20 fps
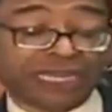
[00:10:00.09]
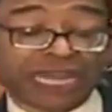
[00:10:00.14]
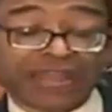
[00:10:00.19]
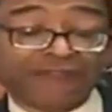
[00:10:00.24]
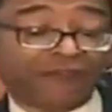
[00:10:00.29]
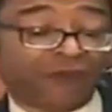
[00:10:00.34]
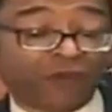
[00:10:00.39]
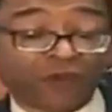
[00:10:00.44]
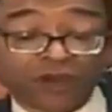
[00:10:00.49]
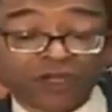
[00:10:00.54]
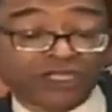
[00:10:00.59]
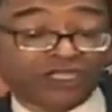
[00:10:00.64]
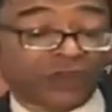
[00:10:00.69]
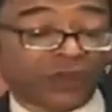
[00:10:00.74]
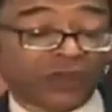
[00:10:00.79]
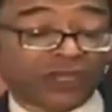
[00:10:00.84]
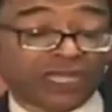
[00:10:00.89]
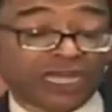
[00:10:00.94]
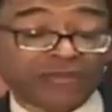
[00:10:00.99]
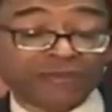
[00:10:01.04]
Now, if the worst
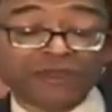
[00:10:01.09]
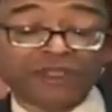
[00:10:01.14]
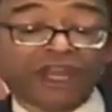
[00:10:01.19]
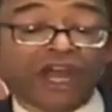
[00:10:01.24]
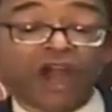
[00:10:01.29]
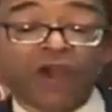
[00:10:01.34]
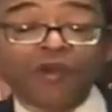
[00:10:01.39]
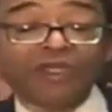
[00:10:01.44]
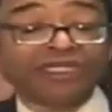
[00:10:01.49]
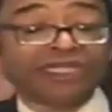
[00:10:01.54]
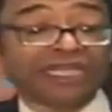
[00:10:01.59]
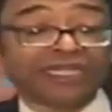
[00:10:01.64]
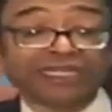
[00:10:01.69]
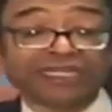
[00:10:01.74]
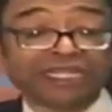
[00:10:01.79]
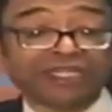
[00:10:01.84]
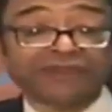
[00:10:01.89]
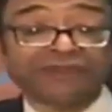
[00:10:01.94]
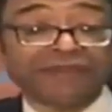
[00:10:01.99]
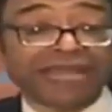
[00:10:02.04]
don't come, you can always take
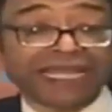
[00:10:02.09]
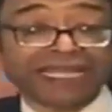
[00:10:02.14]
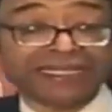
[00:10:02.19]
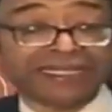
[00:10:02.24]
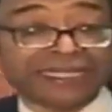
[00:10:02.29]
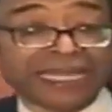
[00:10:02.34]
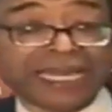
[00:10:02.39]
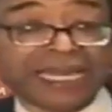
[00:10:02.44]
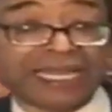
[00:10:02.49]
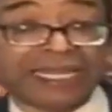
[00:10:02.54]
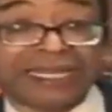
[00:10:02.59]
the silver back and sell